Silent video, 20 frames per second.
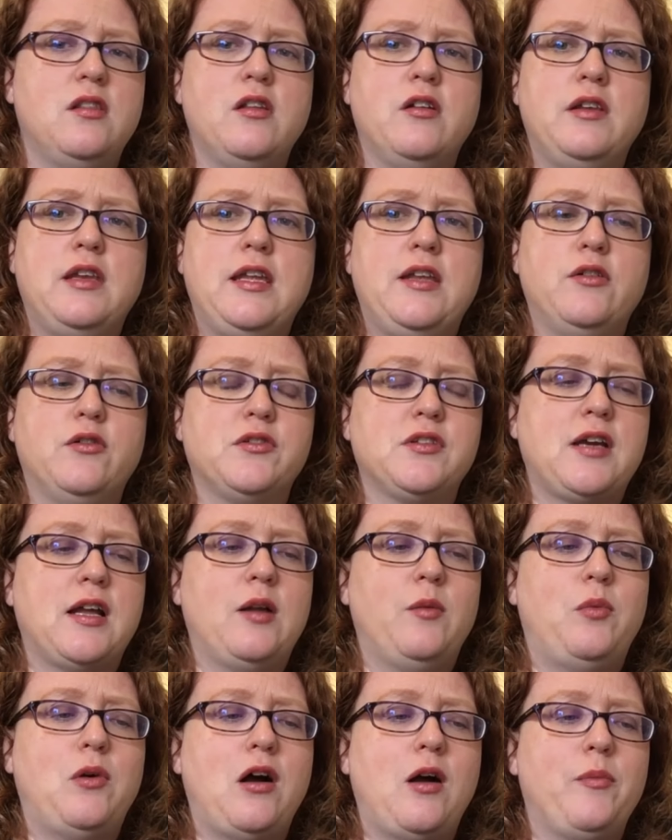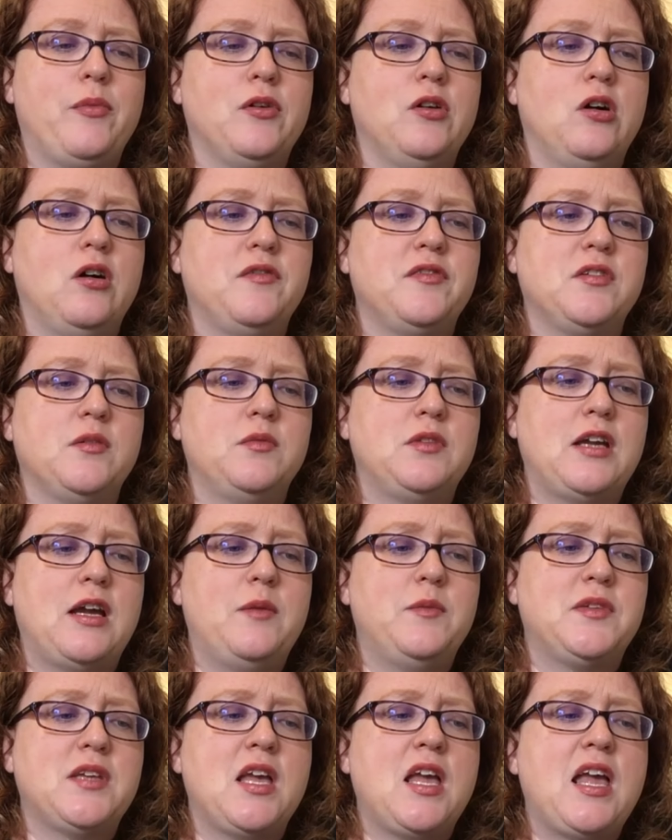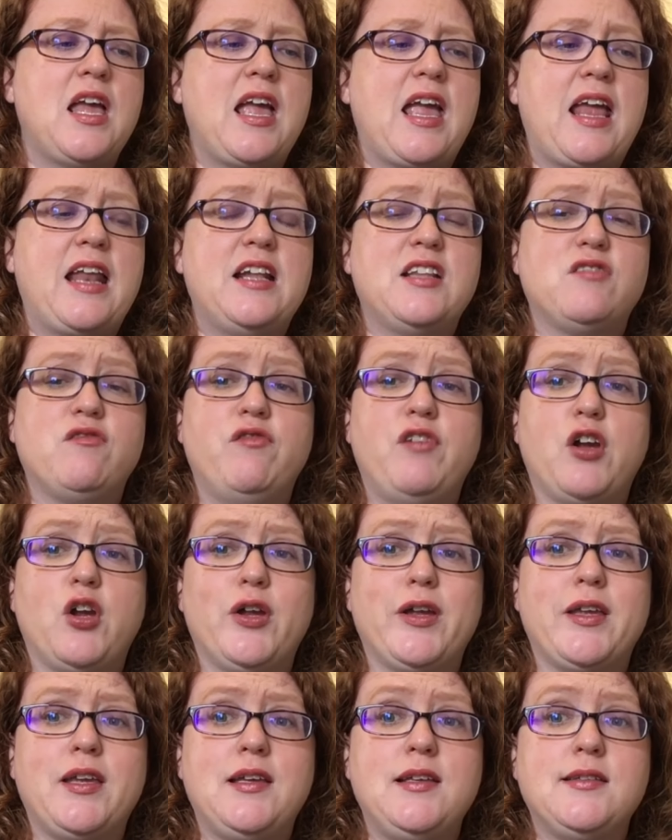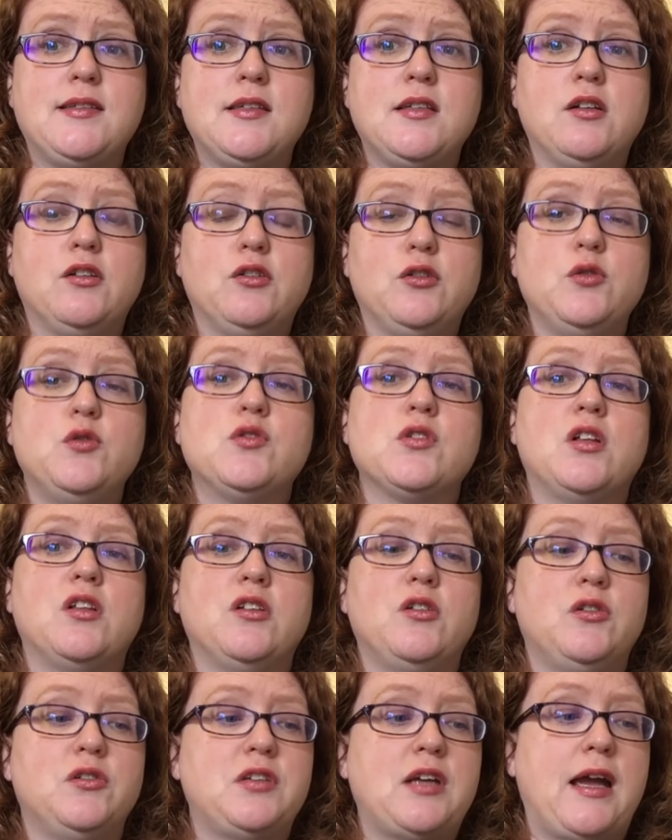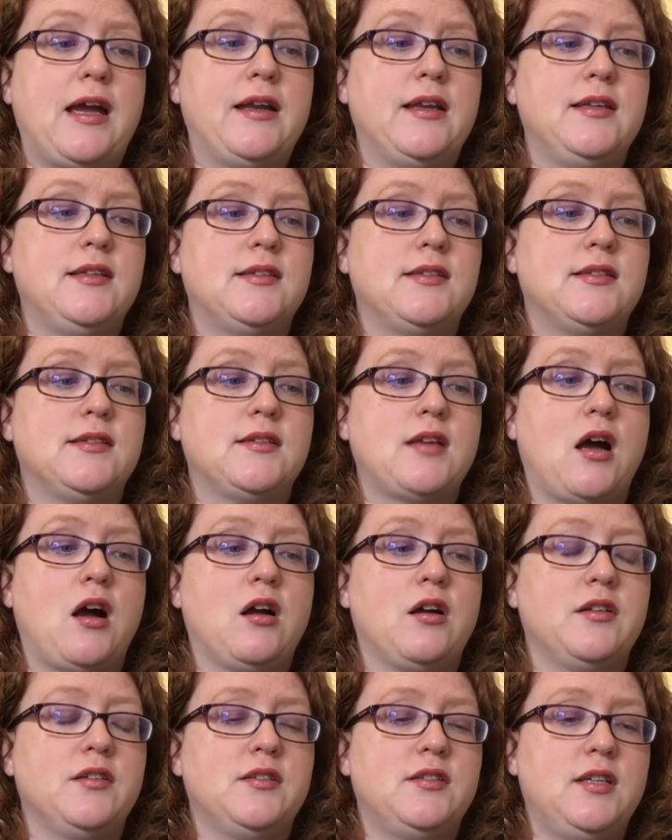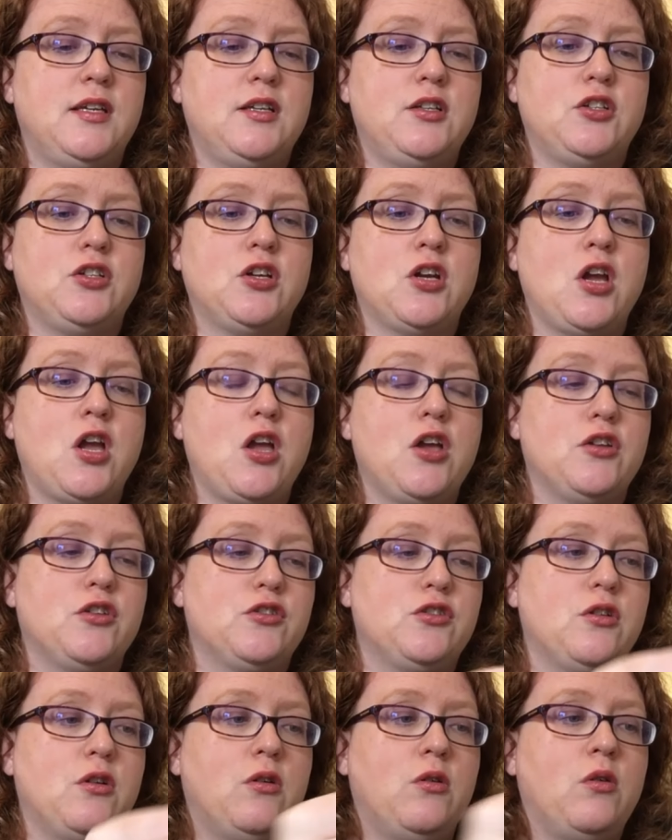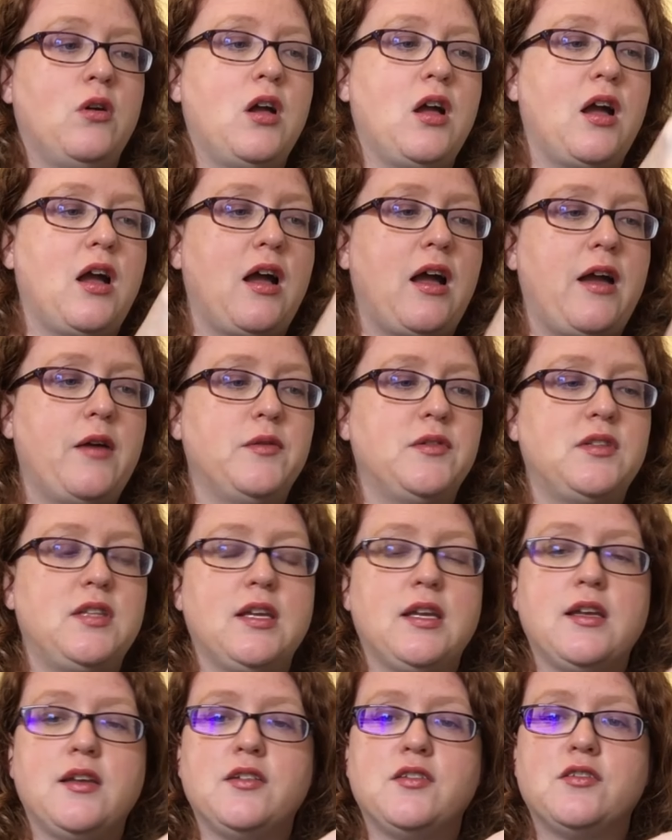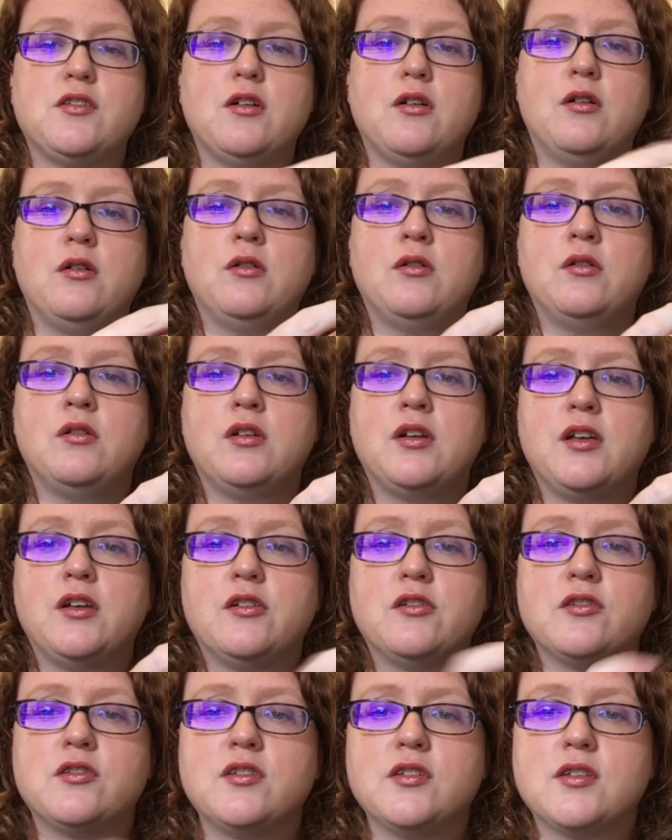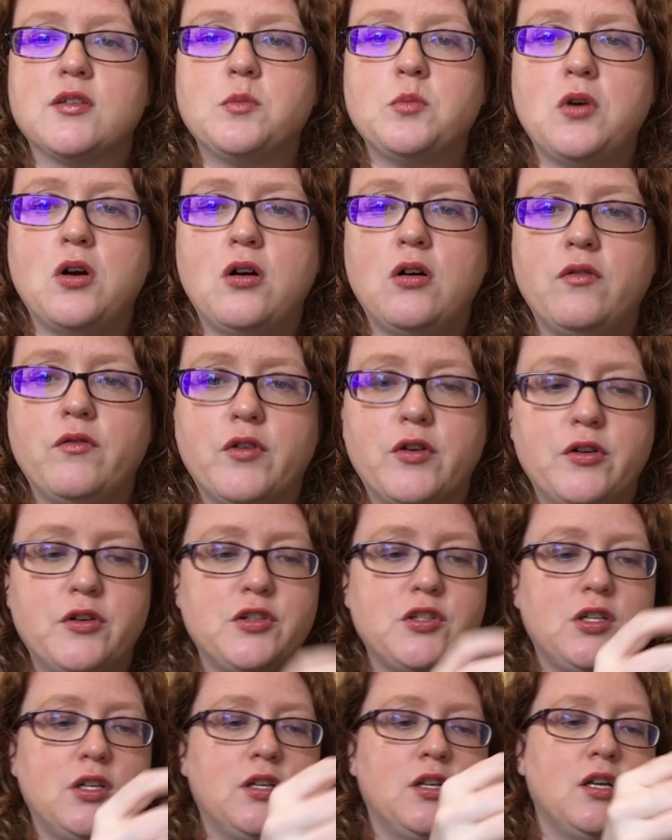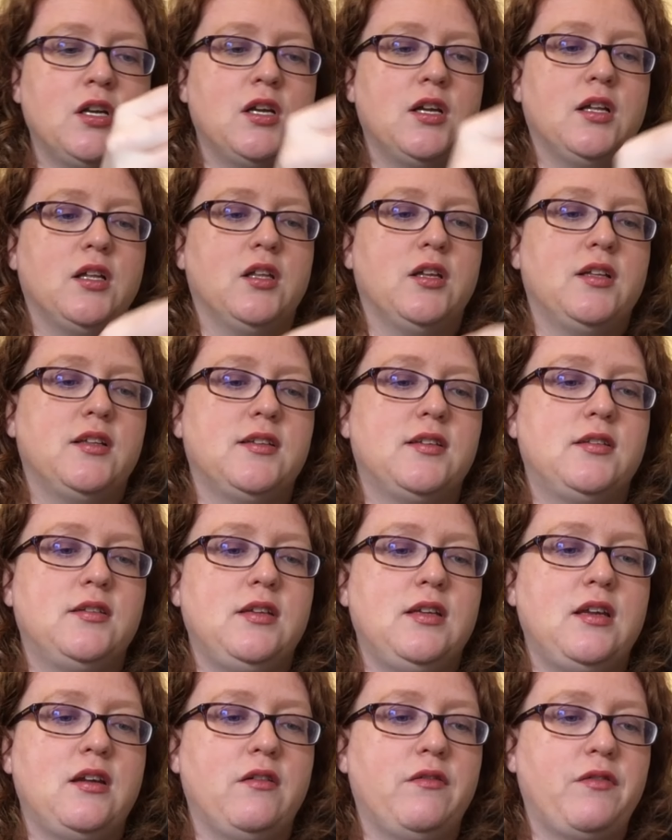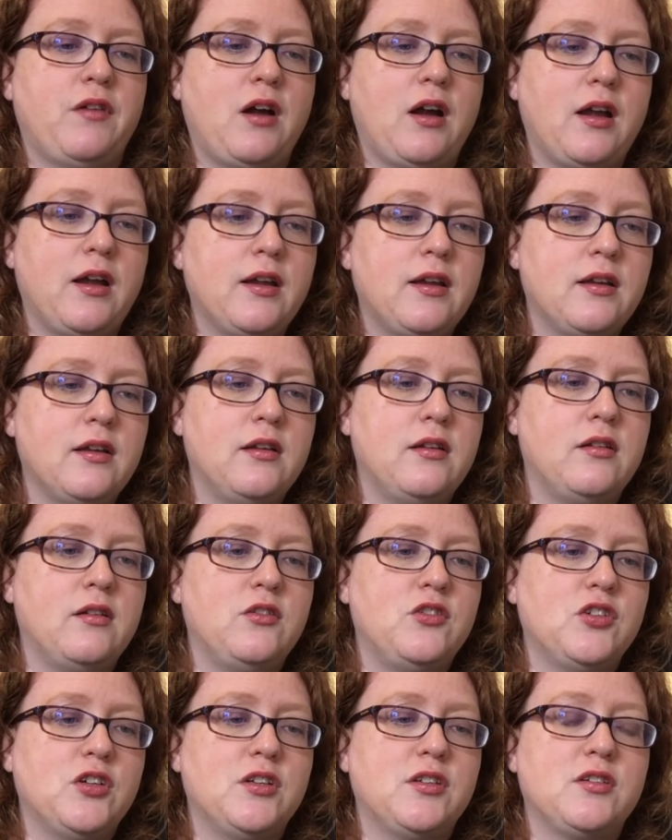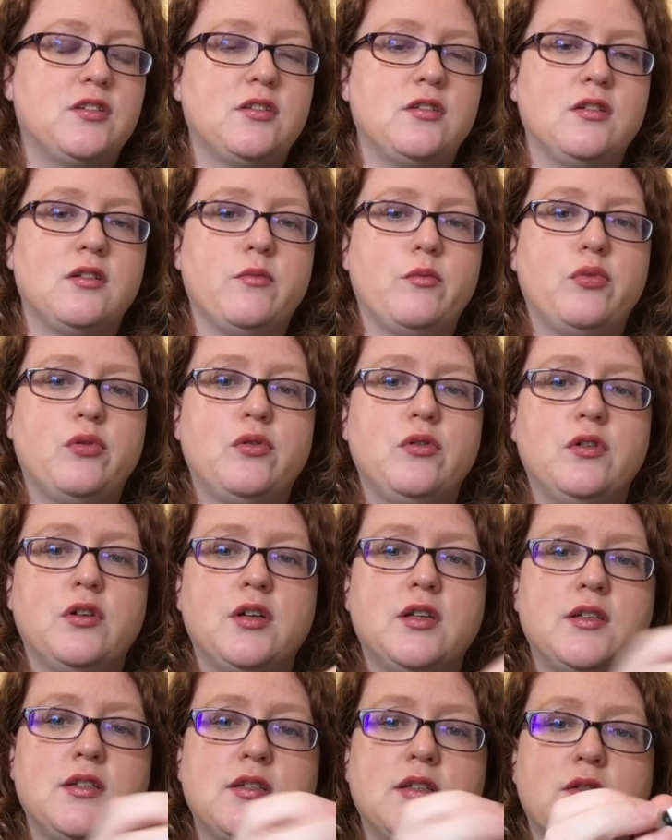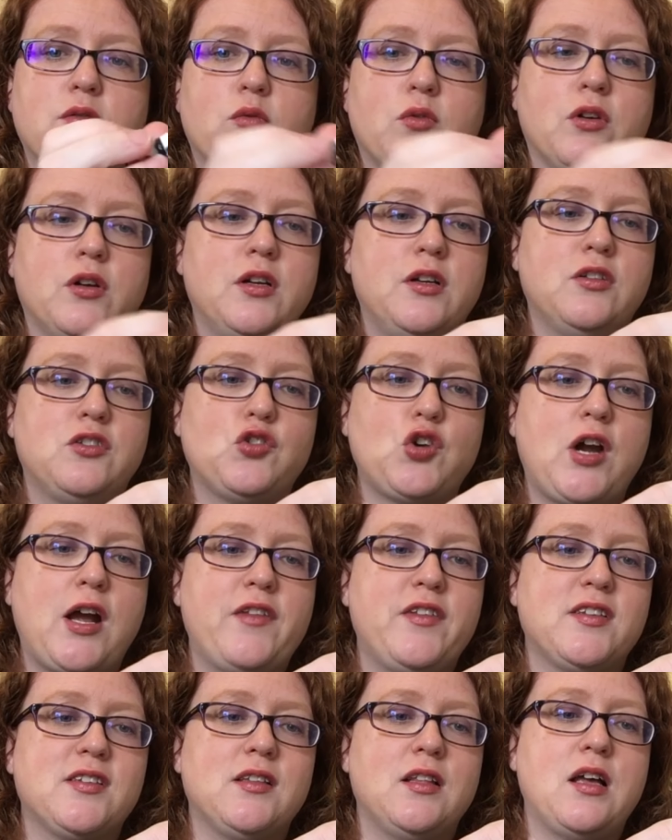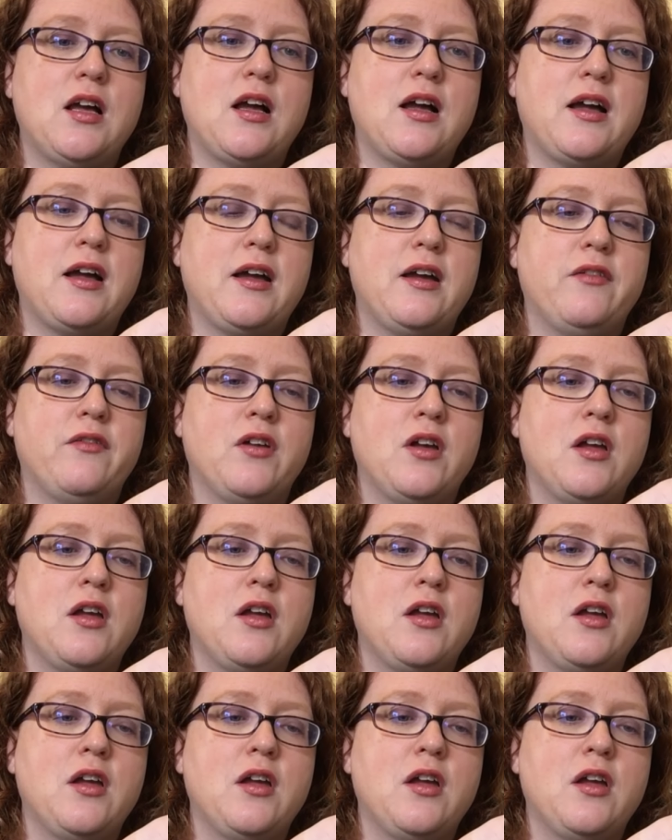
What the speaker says: needles kind of popping off sometimes, and it's very easy to lose a little tiny sock stitch. So I was thinking, so here's the small version. Let's see if I can just we're going to try this live,